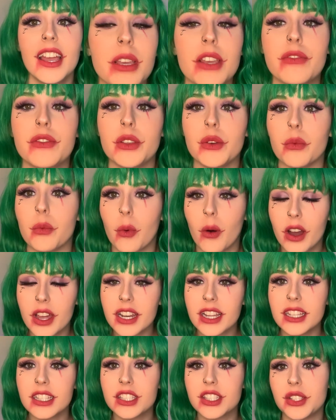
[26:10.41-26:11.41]
If you
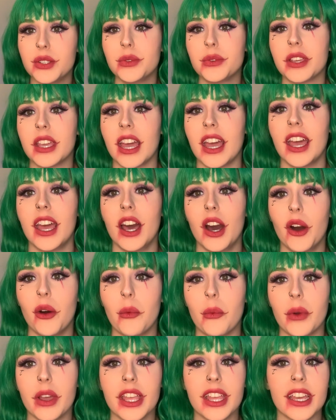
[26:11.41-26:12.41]
wanted to get a
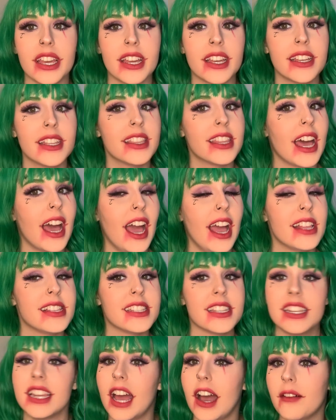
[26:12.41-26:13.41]
wig that
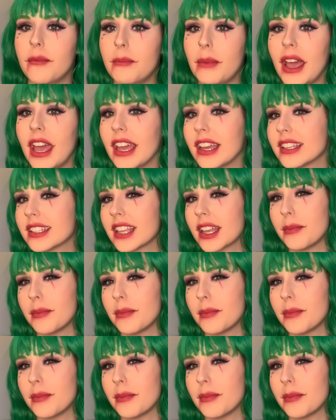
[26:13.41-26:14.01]
didn't have bangs,